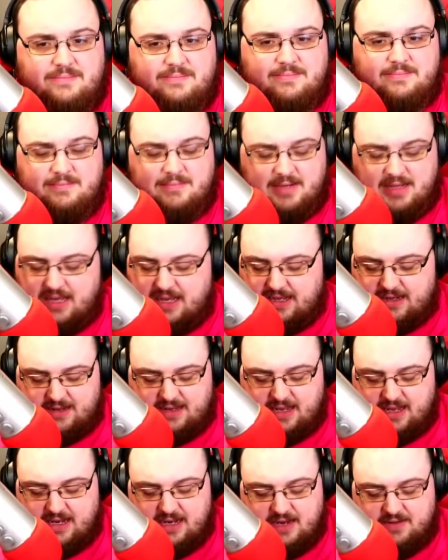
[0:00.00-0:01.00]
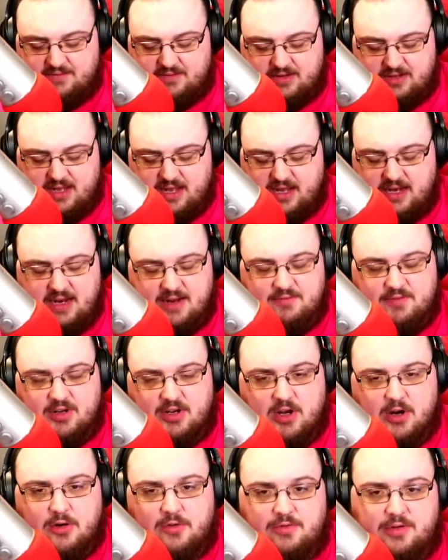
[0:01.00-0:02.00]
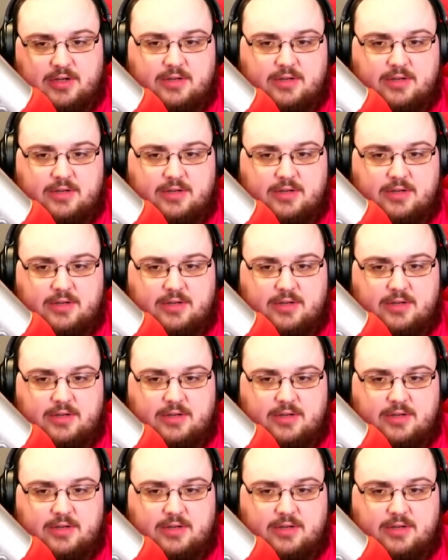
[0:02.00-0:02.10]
Can't have the COVID.